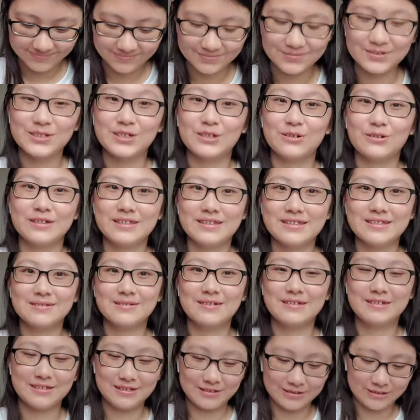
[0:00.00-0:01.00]
You know, it's
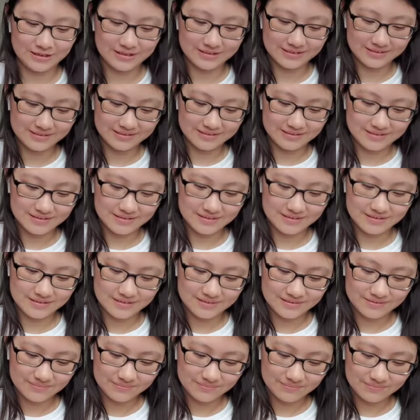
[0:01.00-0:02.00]
not
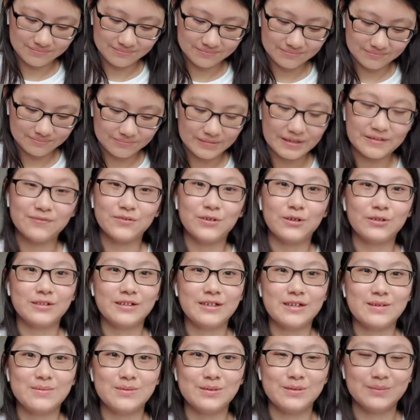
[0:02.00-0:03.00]
my fault
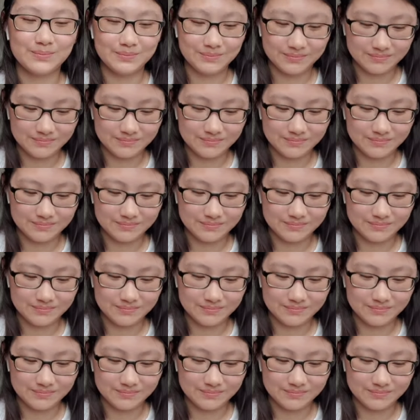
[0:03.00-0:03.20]
anymore.